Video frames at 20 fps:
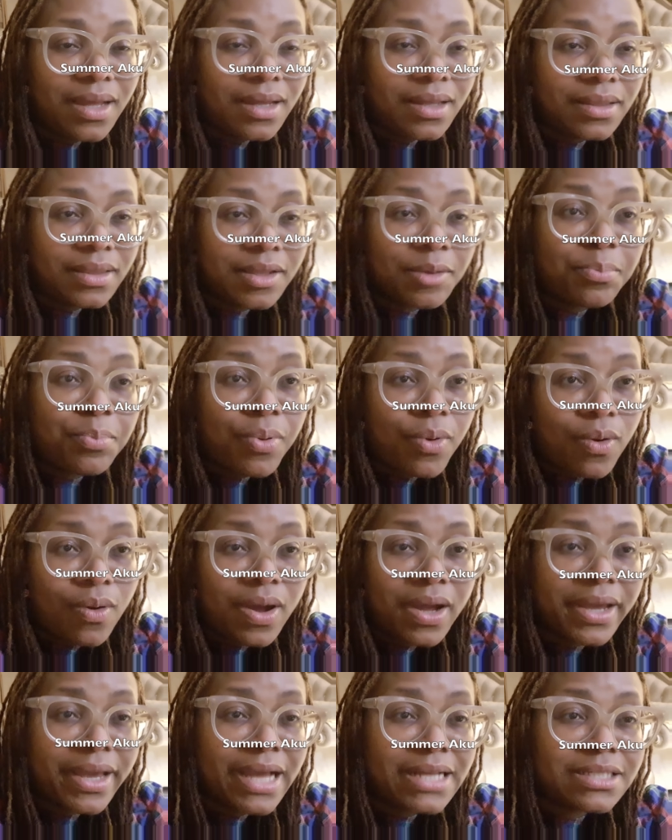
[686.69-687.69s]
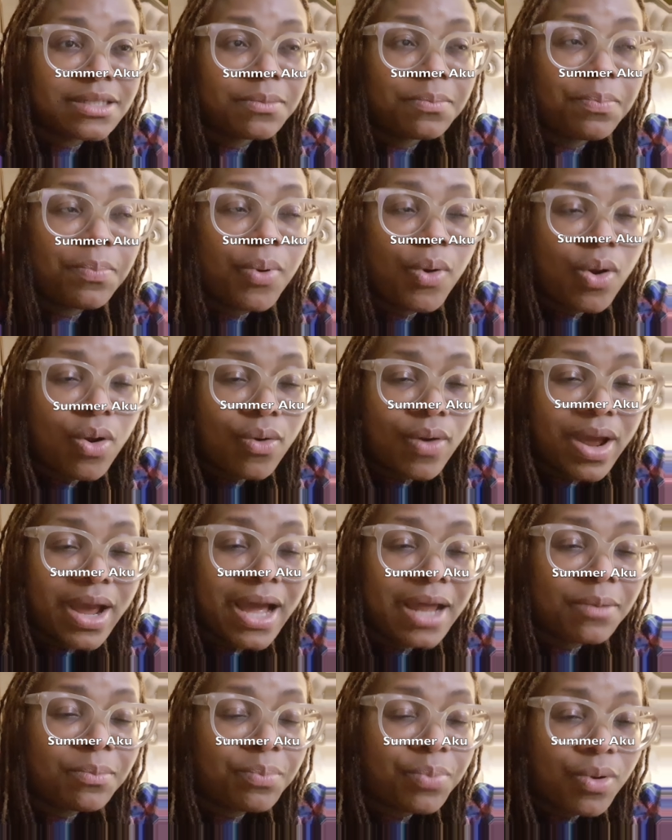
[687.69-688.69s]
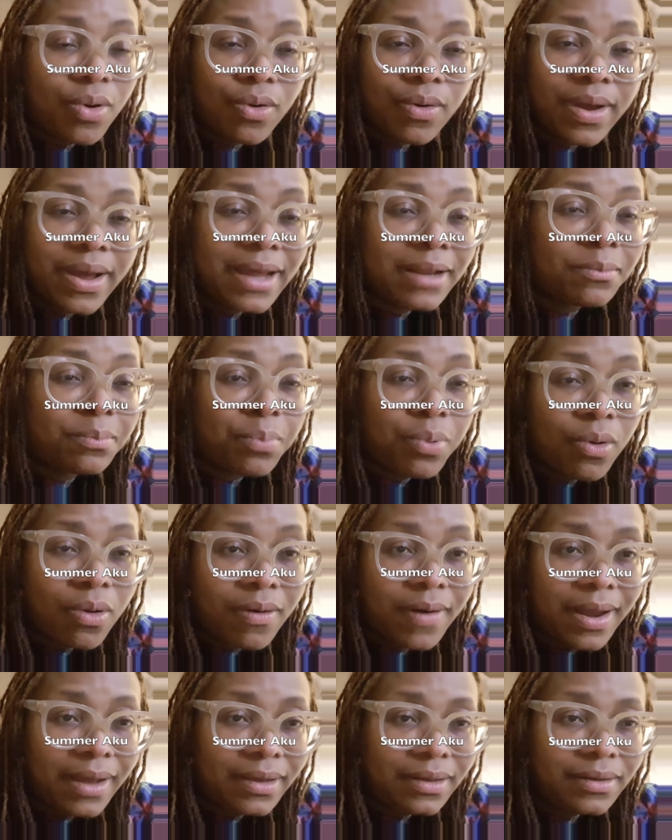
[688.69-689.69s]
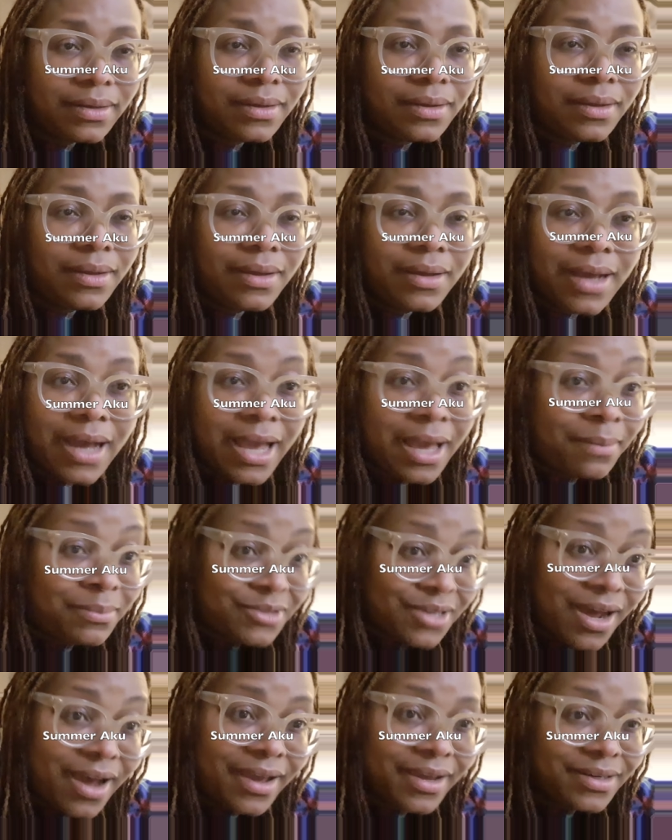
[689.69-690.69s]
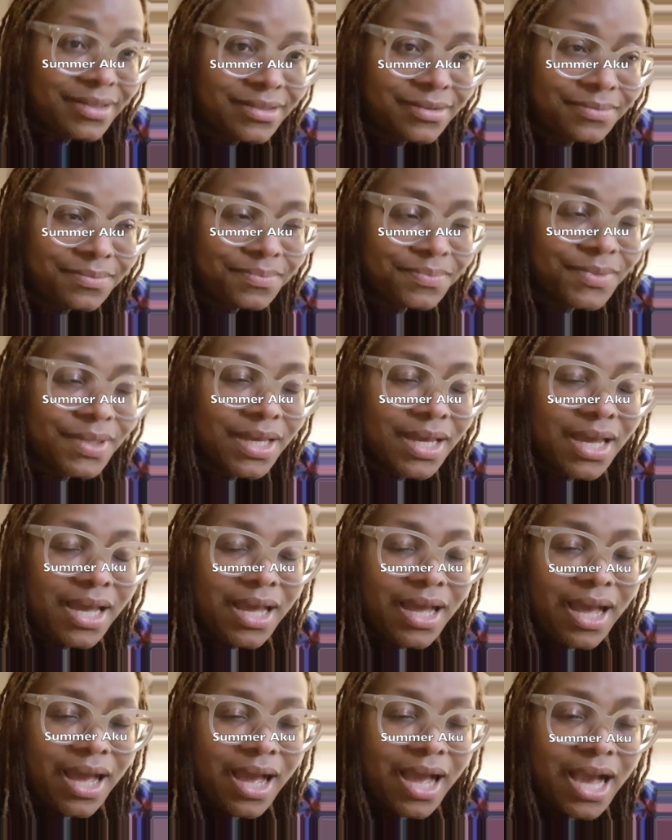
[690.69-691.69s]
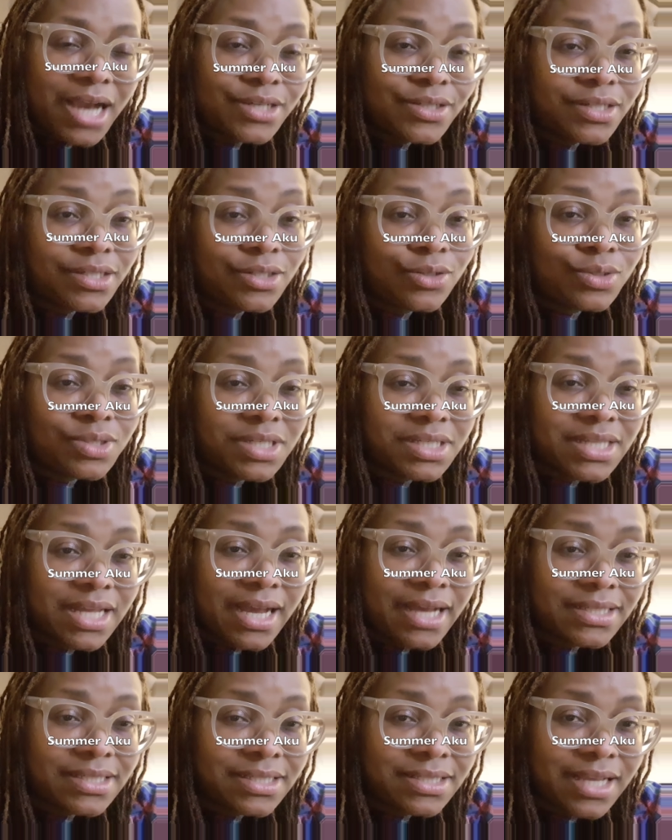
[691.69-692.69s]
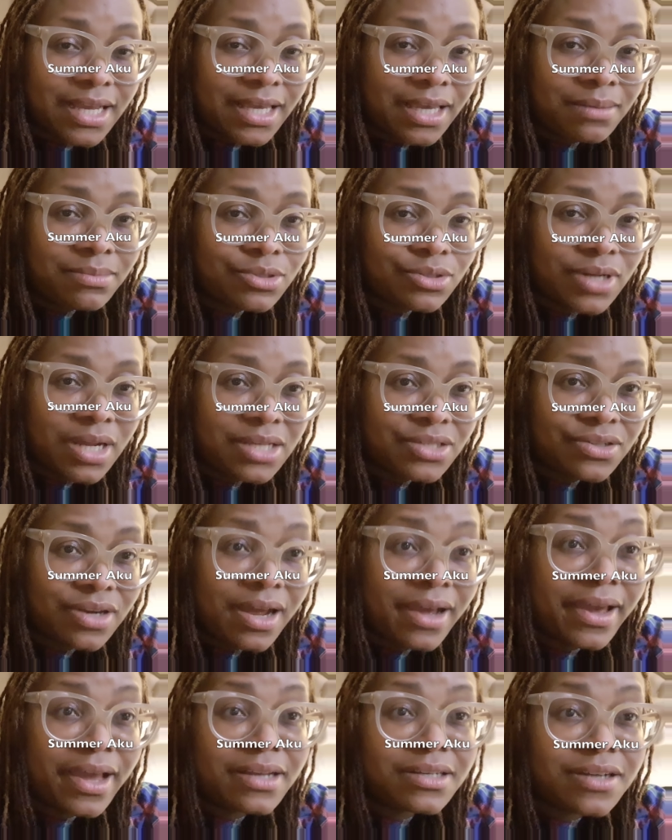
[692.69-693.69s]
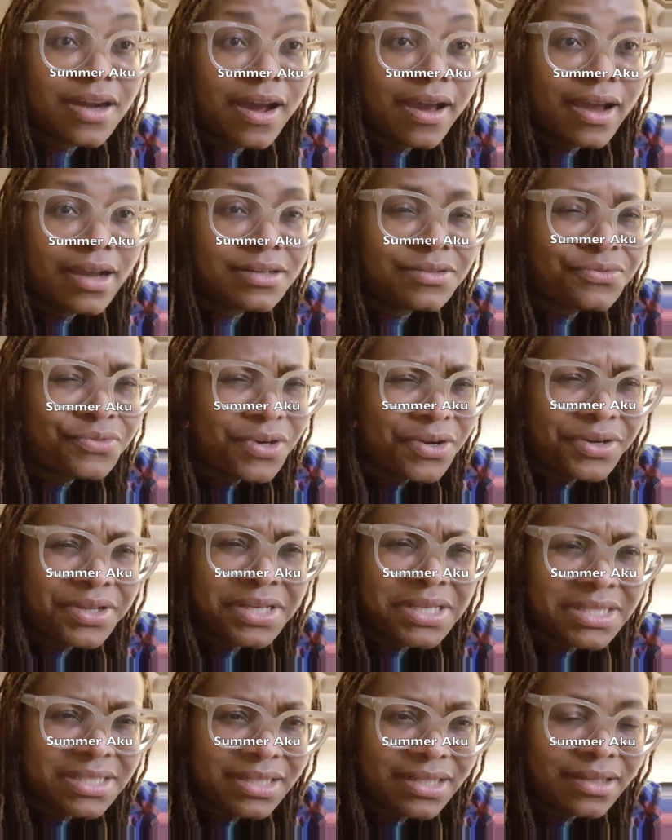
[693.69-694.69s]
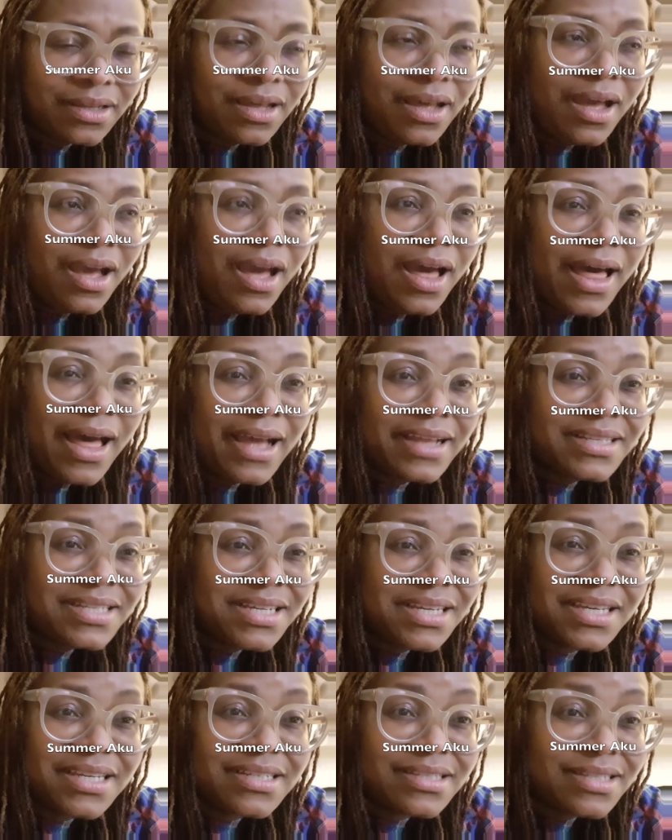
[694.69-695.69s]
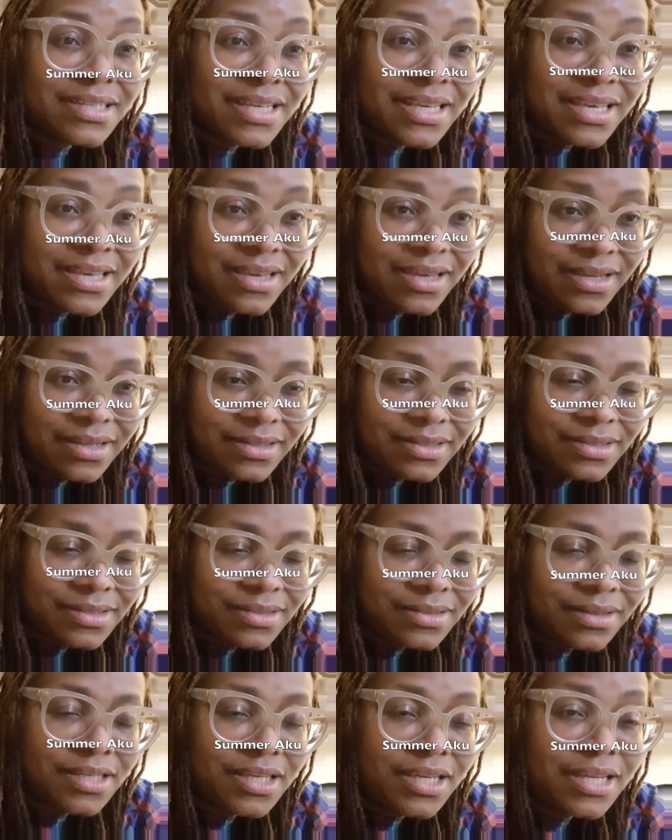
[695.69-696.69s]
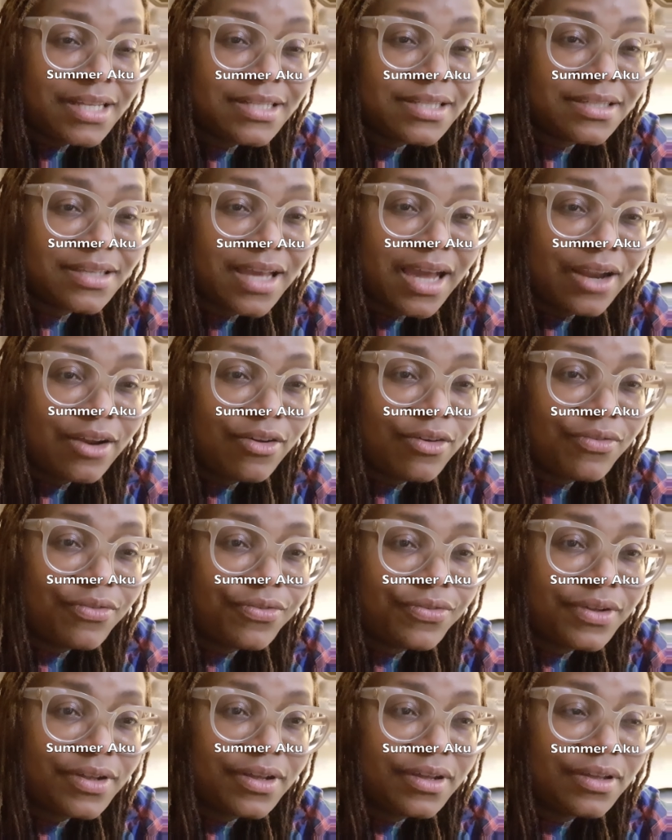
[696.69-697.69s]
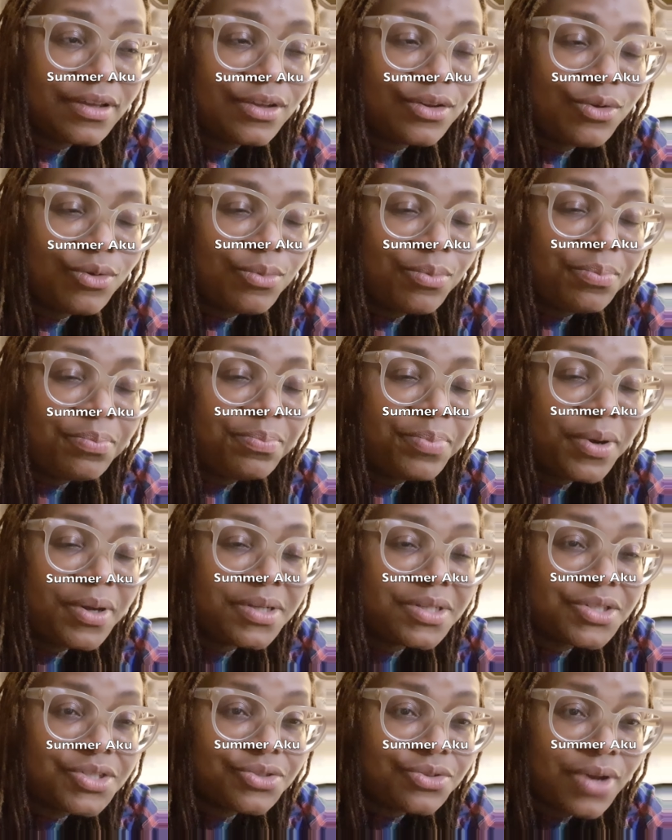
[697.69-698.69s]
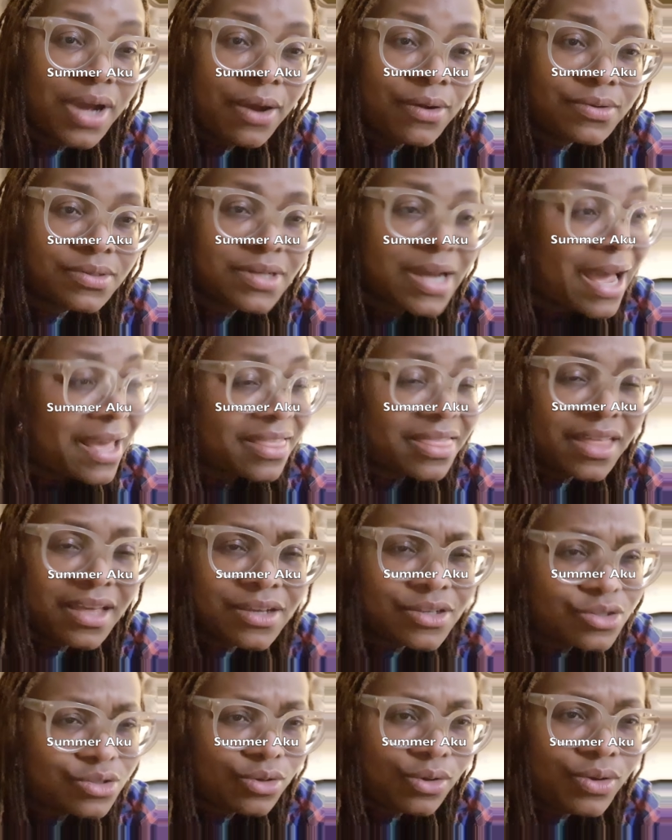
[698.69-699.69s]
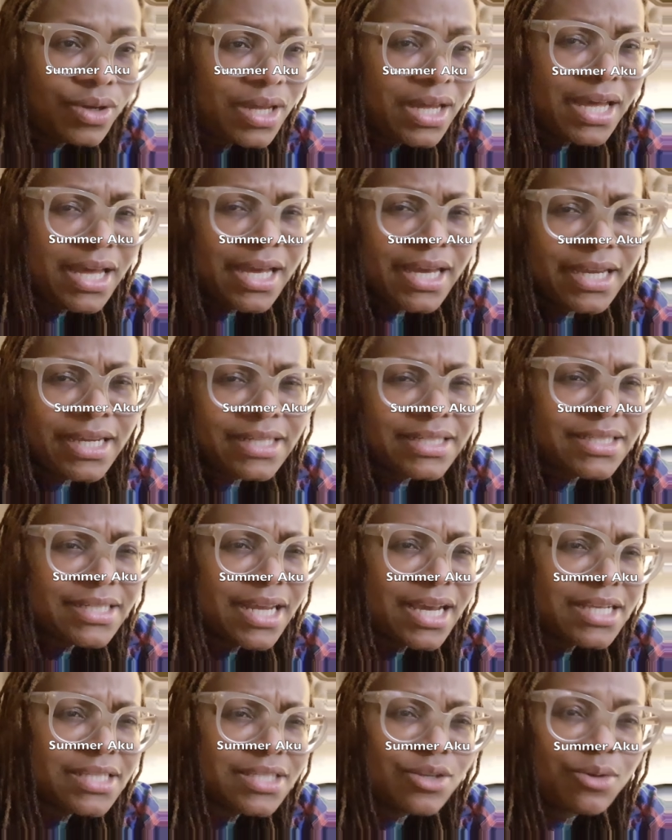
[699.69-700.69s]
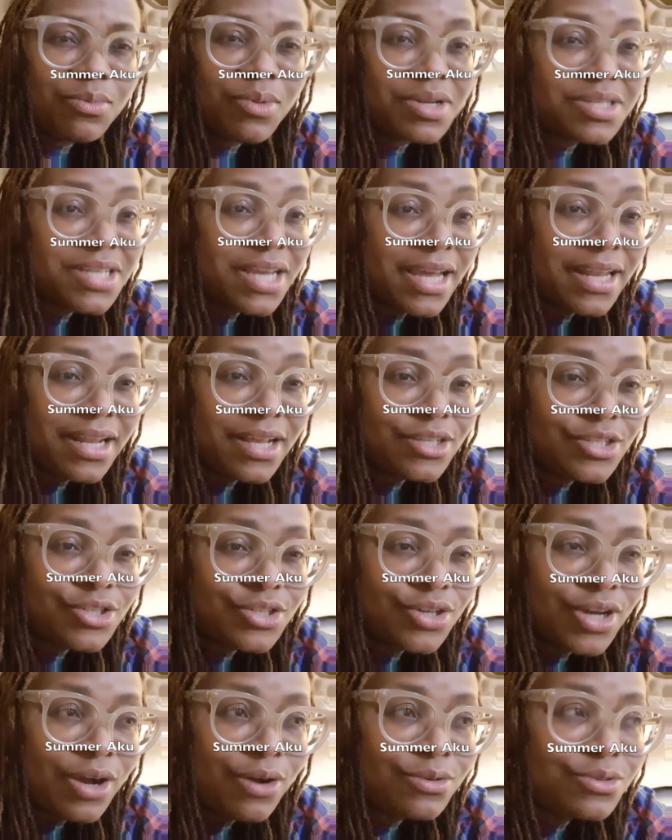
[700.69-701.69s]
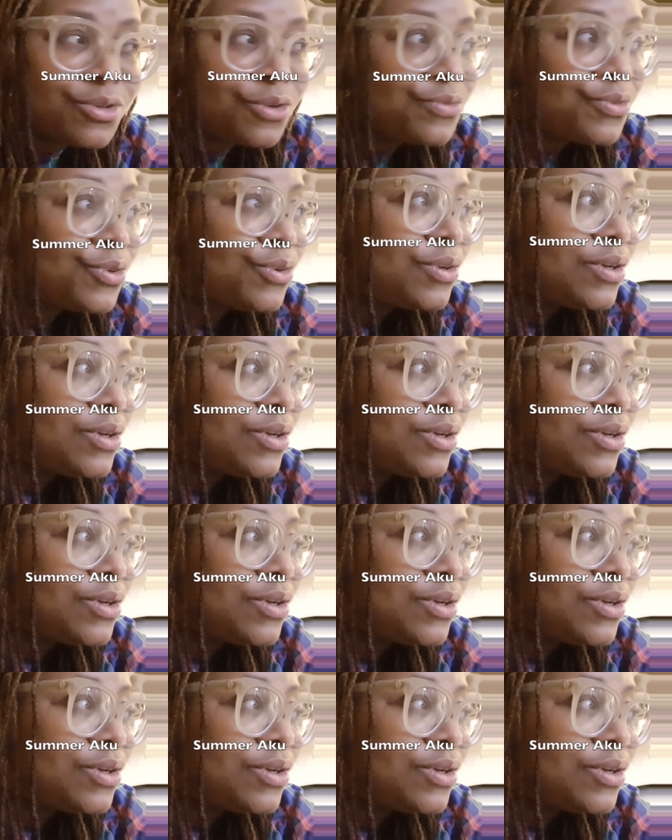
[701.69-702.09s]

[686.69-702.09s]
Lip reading: The poor are getting poorer and poorer and poorer. I am tired. I actually noticed that since I came to Nigeria, I get tired very easily. I think it's the heat. Heat kind of, you know, burns you out. I think so. It takes so much energy out of you.